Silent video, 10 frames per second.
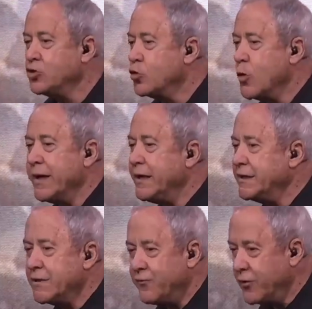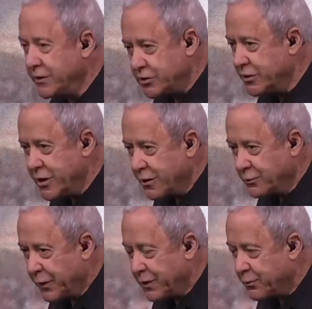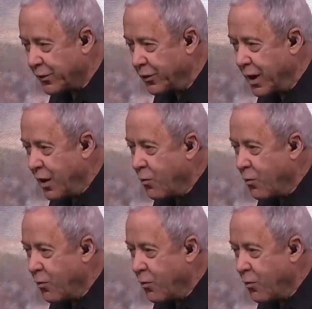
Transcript: 20 different young people.